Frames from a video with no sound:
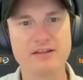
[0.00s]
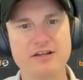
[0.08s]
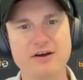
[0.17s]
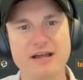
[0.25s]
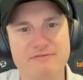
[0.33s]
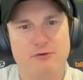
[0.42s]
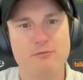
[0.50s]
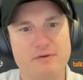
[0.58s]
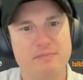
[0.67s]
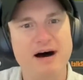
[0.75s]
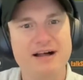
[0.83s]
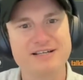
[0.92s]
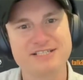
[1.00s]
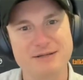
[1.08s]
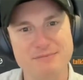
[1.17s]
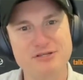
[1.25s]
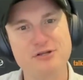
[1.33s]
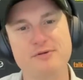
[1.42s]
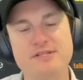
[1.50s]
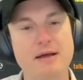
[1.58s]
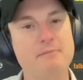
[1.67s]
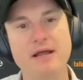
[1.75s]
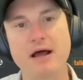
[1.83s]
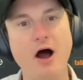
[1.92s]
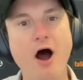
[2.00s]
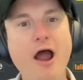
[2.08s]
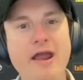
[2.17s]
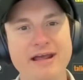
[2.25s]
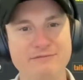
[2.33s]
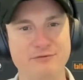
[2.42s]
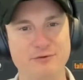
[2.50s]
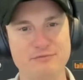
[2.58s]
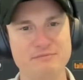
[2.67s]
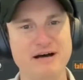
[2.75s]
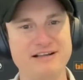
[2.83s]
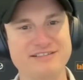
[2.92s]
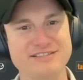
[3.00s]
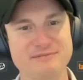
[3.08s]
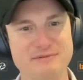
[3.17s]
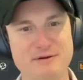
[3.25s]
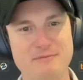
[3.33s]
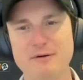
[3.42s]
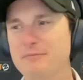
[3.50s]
guy had formed a partnership, and but I had formed a partnership in my mind,